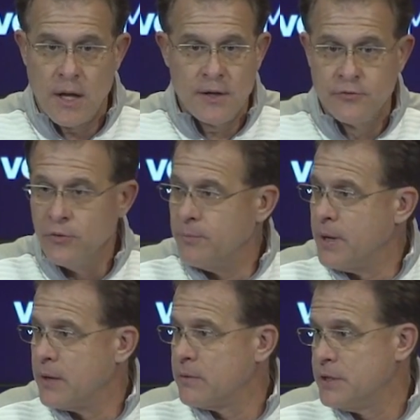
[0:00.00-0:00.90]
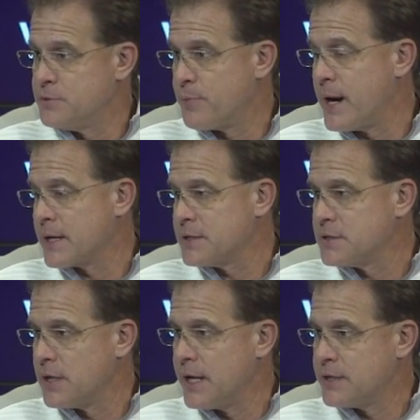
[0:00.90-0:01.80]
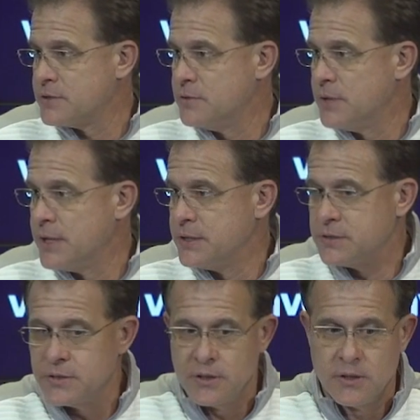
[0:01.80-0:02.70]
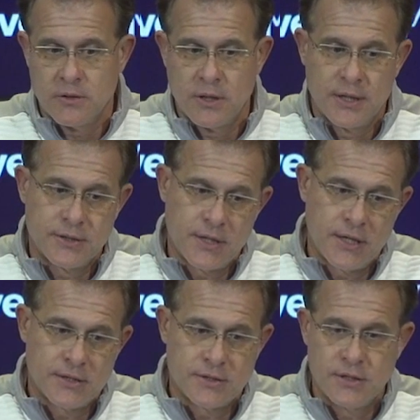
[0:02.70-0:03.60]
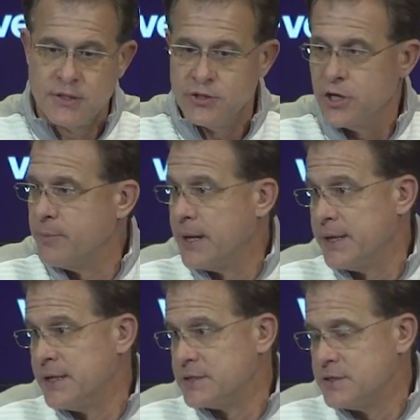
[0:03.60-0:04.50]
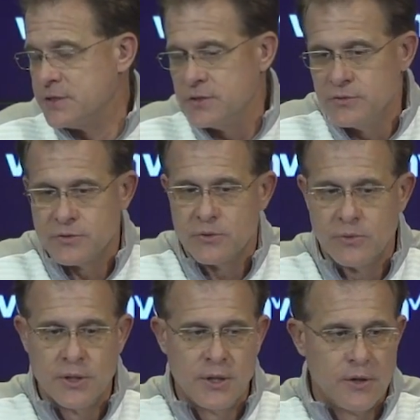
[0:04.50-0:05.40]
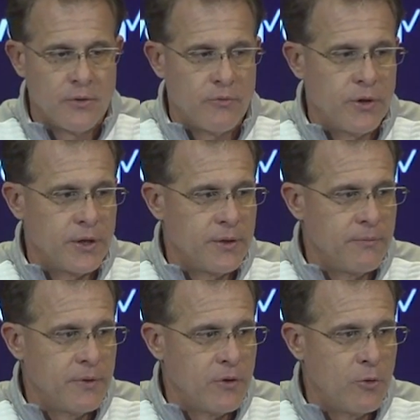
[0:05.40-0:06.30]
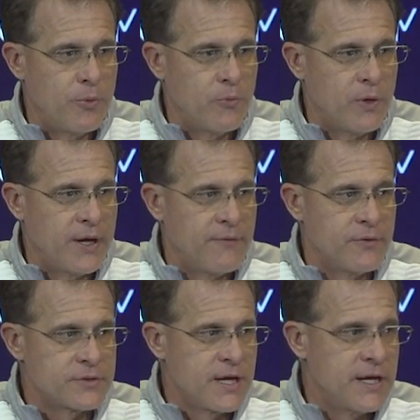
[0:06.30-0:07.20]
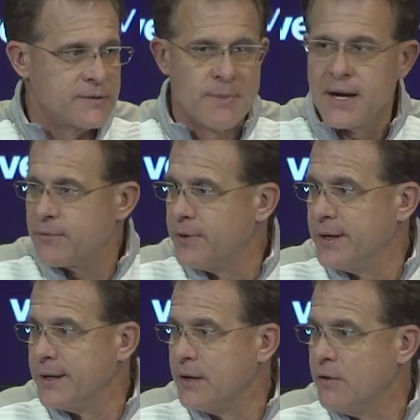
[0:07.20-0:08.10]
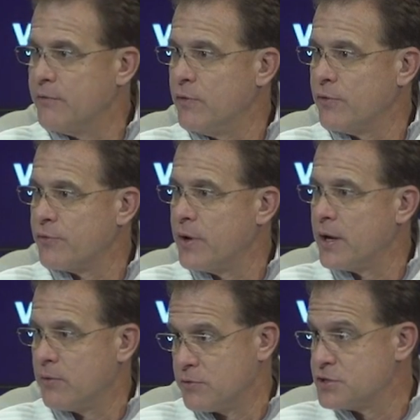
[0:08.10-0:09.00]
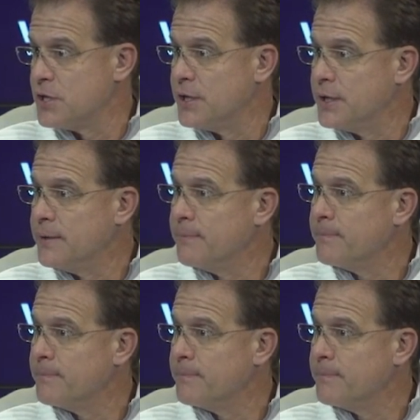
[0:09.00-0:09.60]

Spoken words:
He's doing better. He's practiced the last 2 days, as did Jeremiah Denson too. So really, hoping we'll have those guys back ready to go full throttle on Sunday.